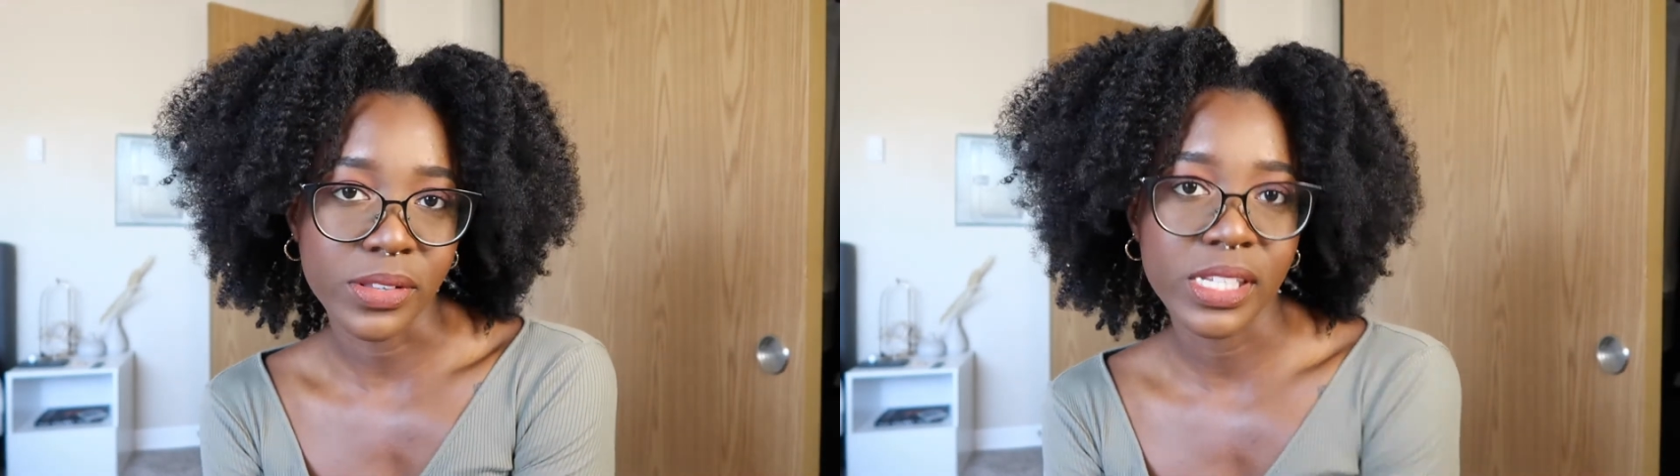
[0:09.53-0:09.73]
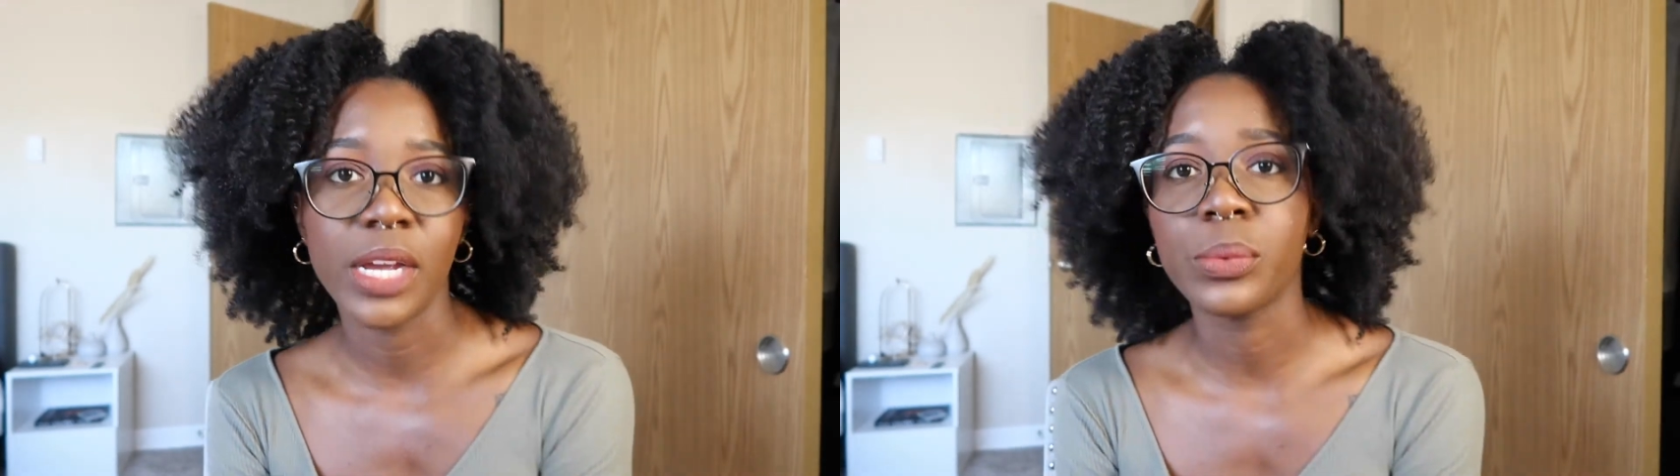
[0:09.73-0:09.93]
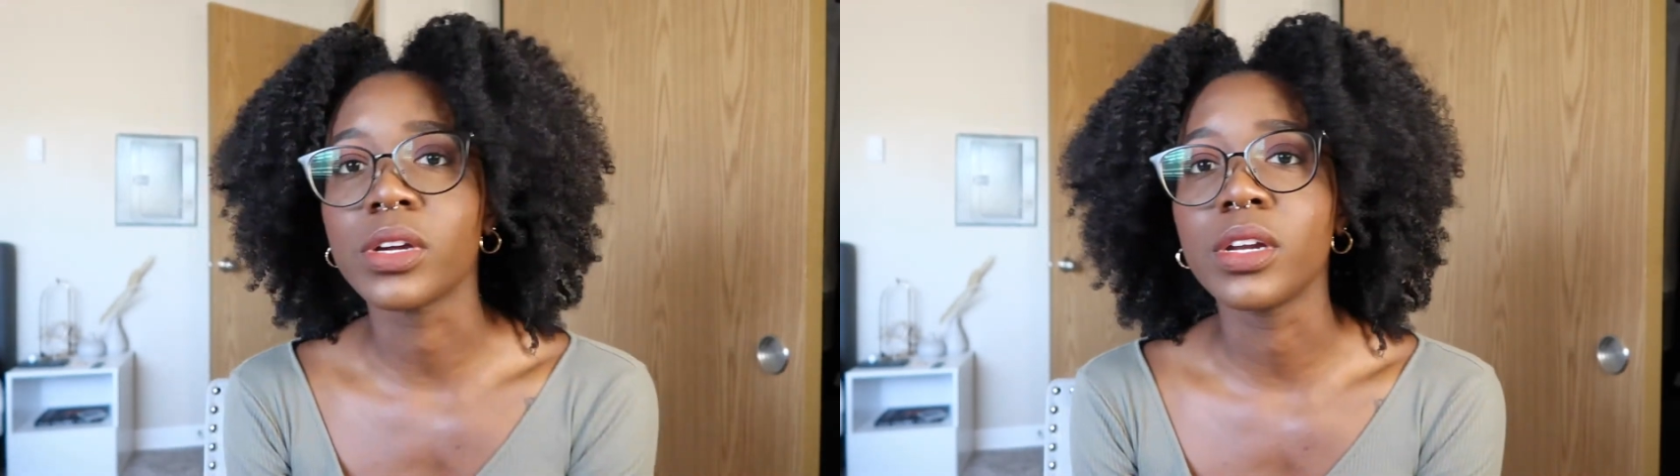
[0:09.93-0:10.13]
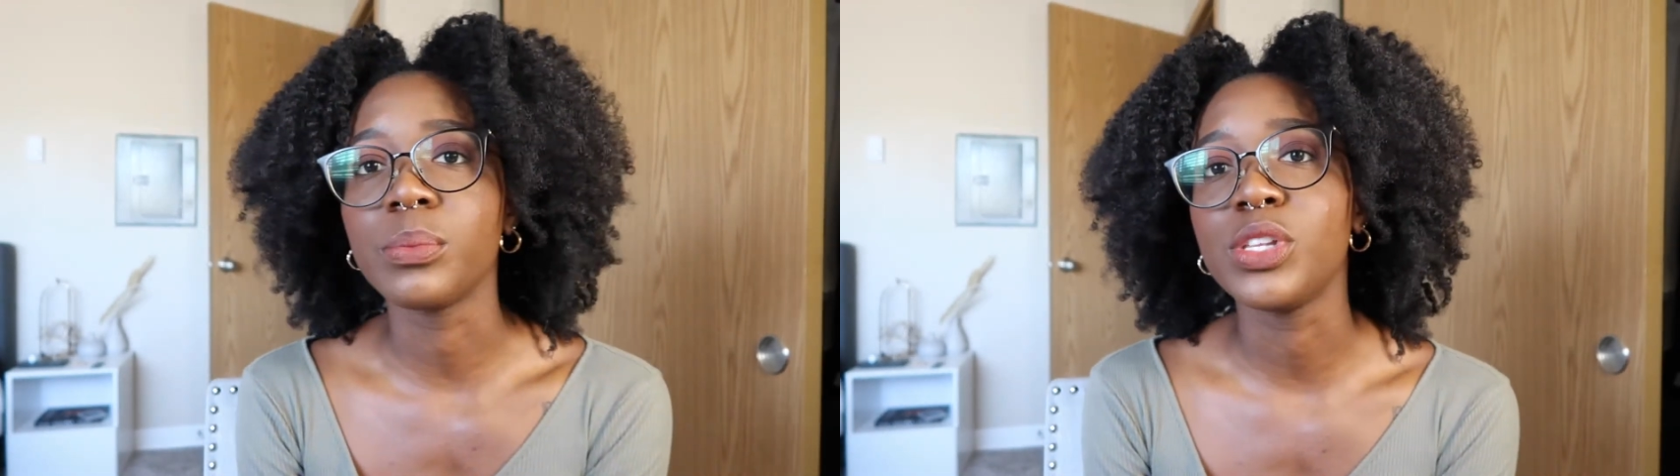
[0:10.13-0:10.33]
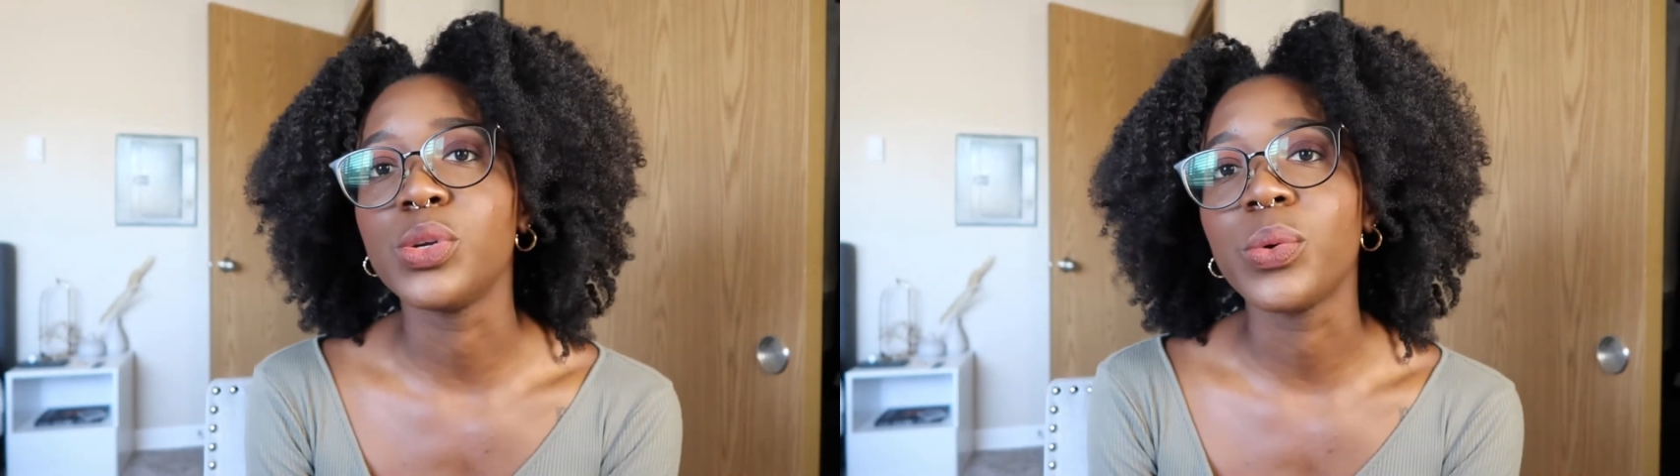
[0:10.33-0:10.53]
today we're going to
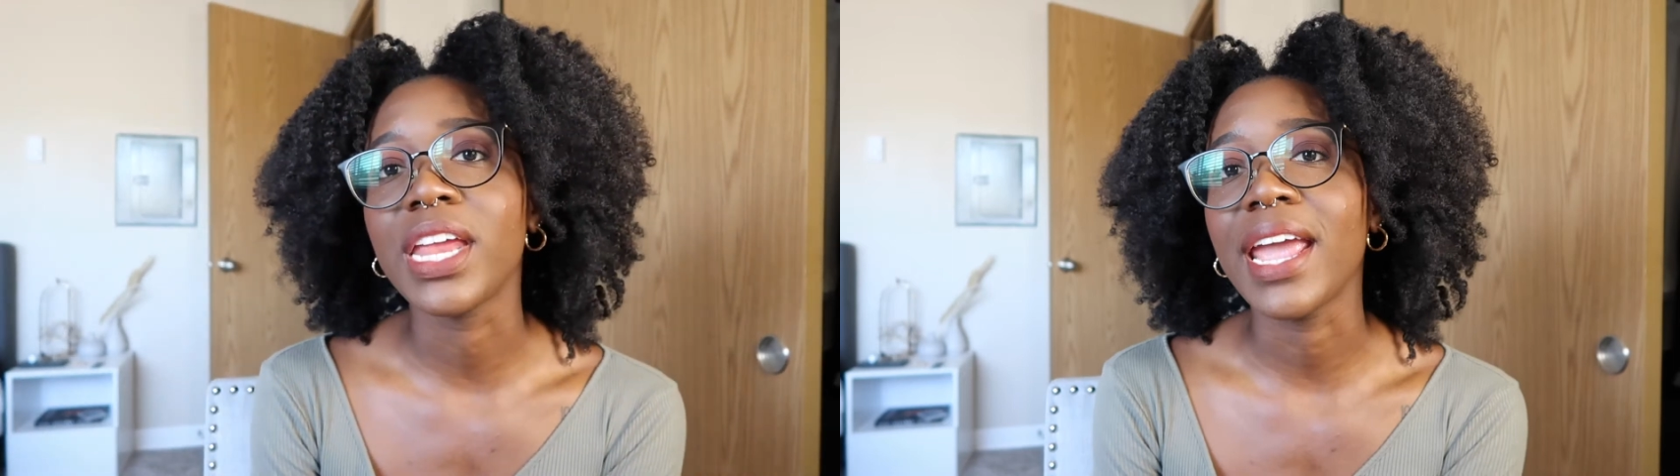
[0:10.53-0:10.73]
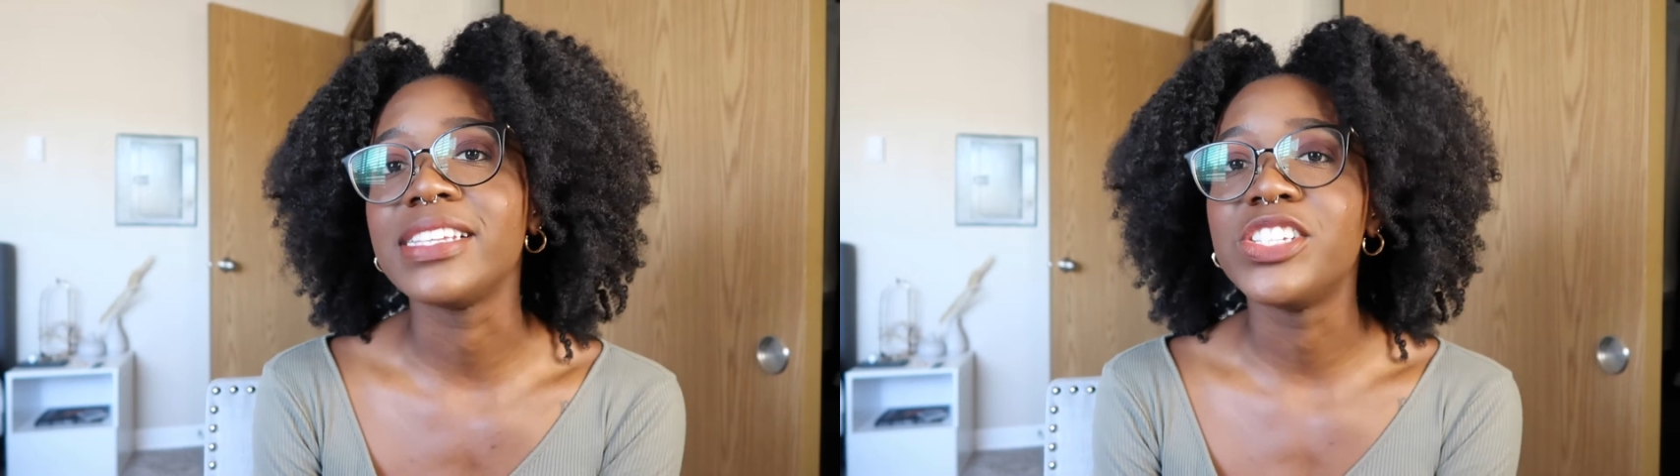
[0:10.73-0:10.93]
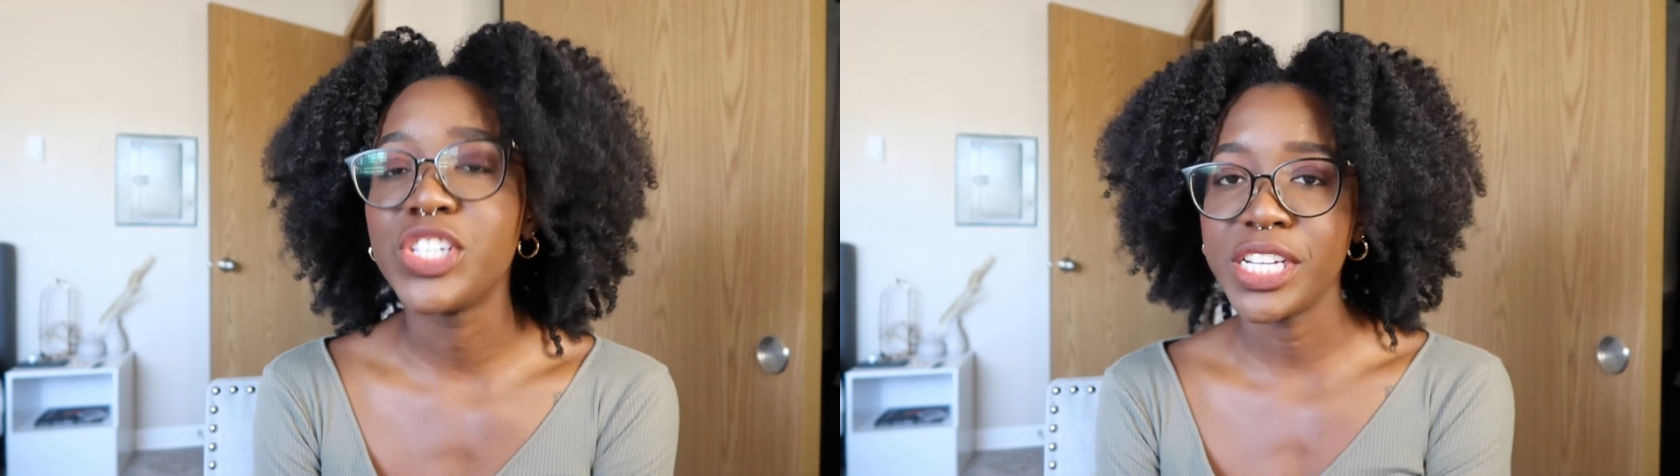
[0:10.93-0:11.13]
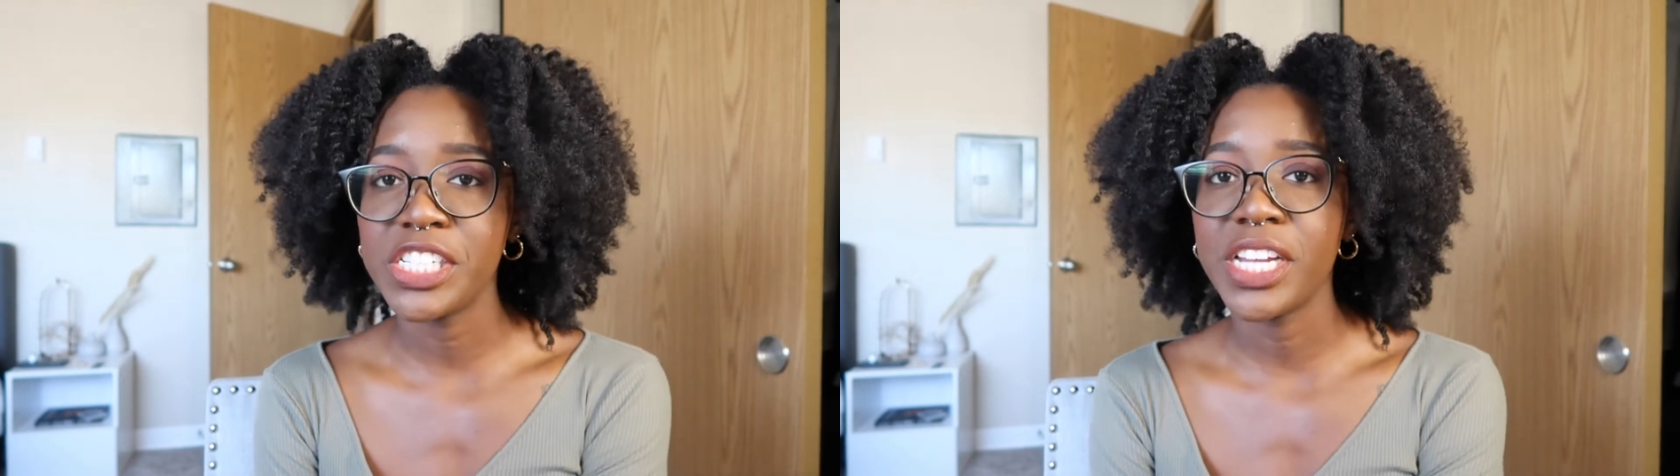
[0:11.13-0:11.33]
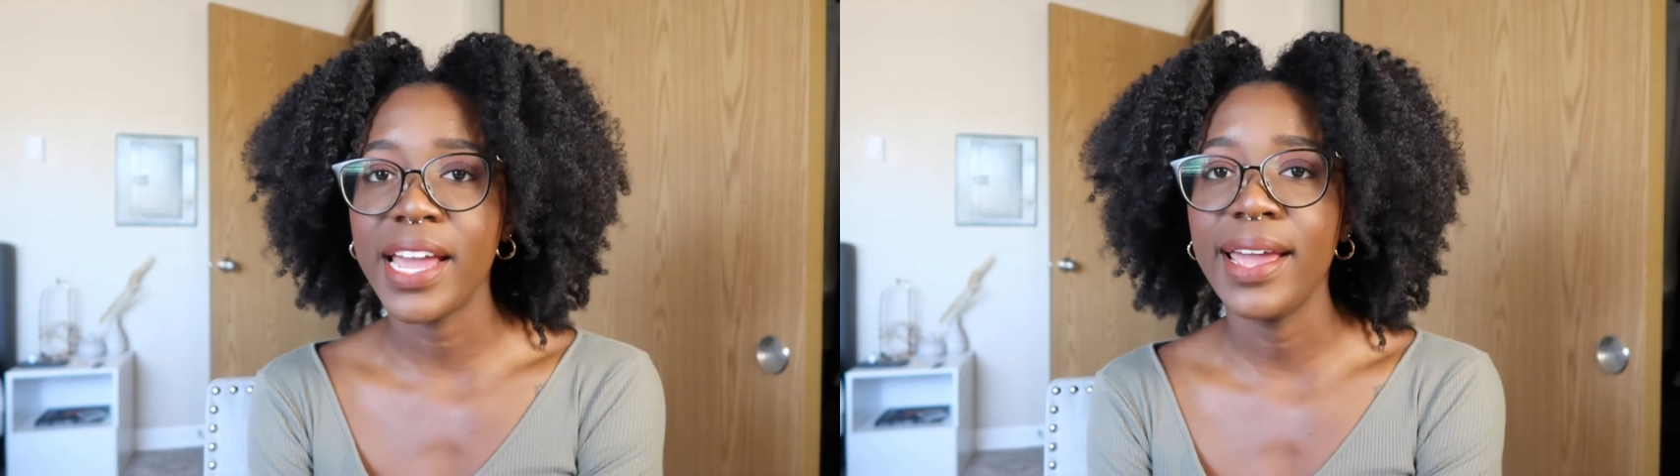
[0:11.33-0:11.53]
be doing a chit
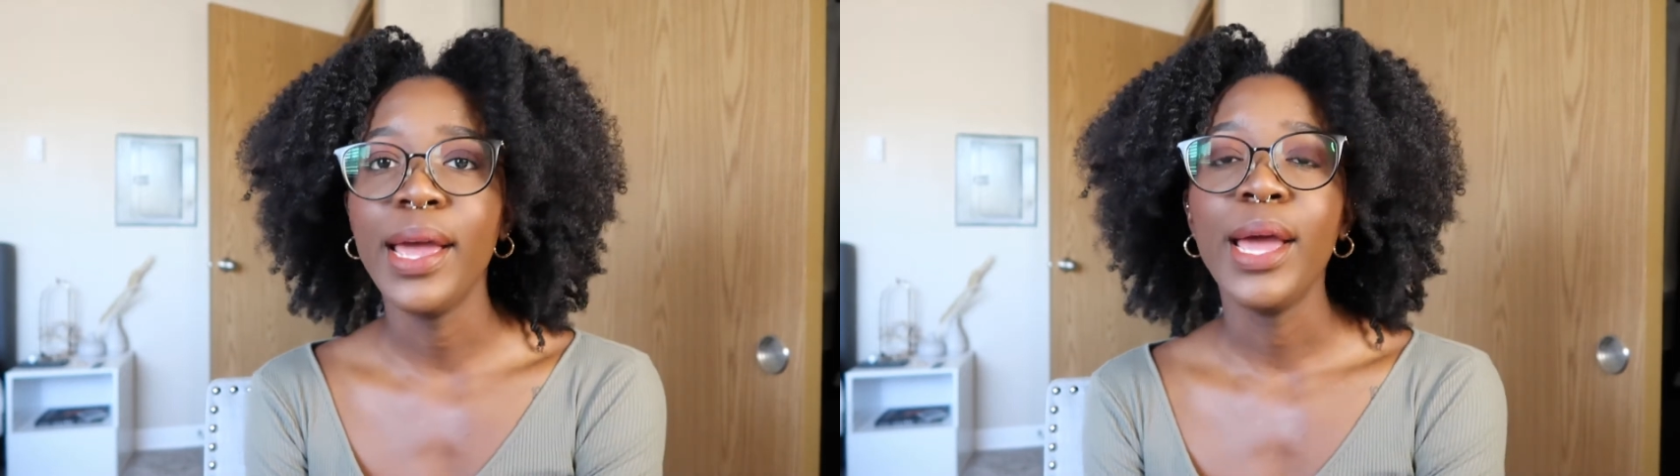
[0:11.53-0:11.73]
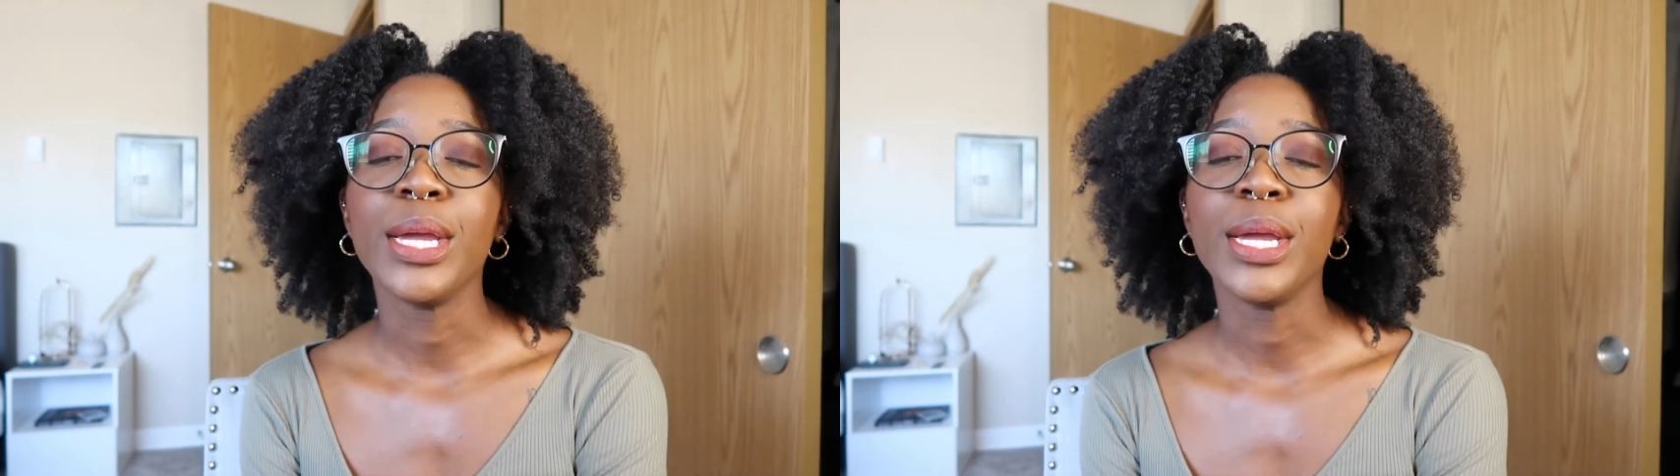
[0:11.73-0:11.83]
chat